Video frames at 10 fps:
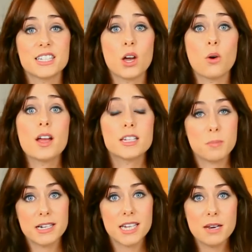so it's
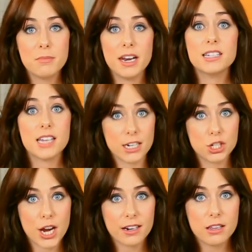been ten minutes, I
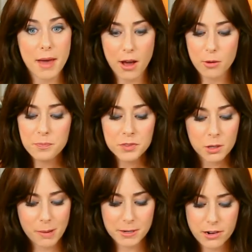checked them out,
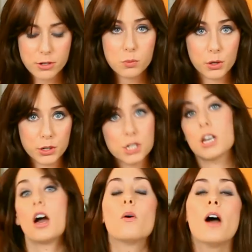my potatoes were good to
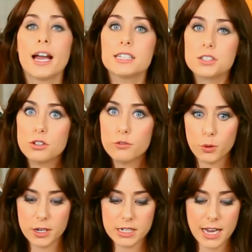go. I did the
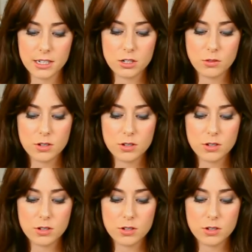fork test, so